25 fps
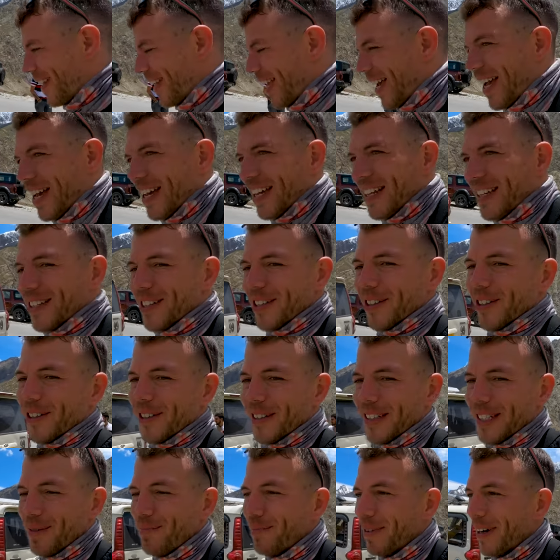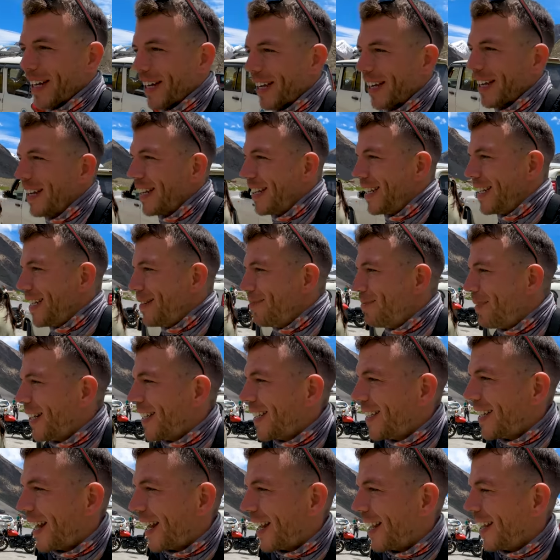Yeah, so
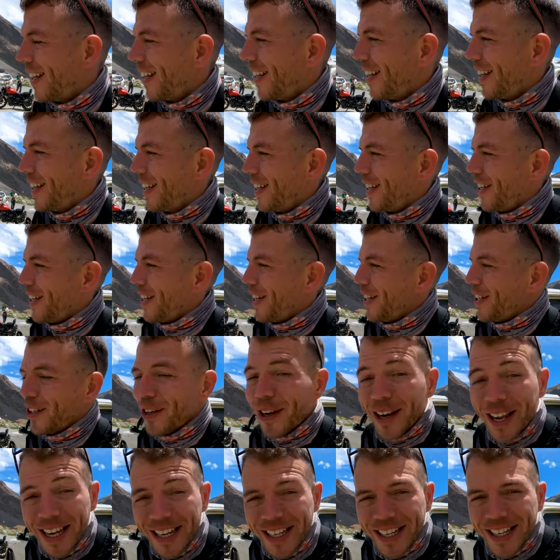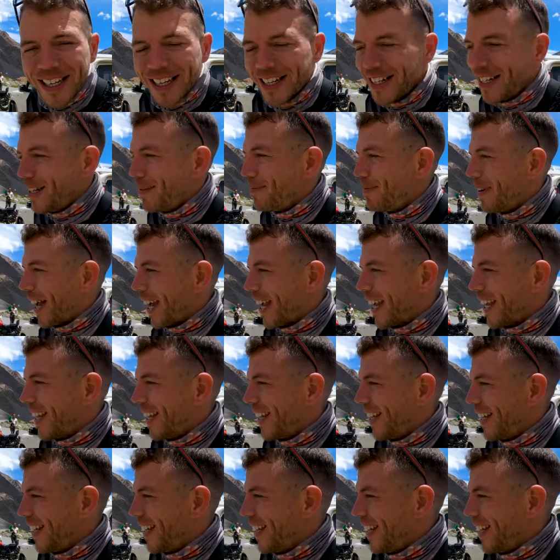Deepak Tal. The lake Deepak.